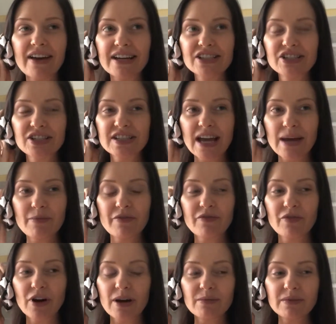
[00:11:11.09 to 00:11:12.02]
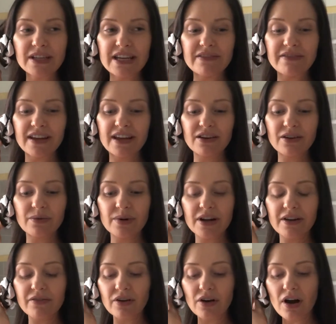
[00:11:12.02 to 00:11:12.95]
extra time before I'm leaving or
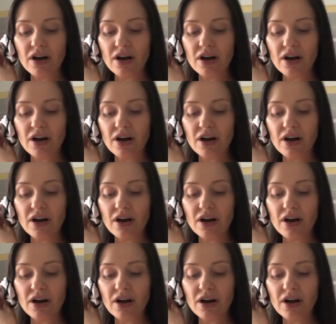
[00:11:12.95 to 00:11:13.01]
whatever,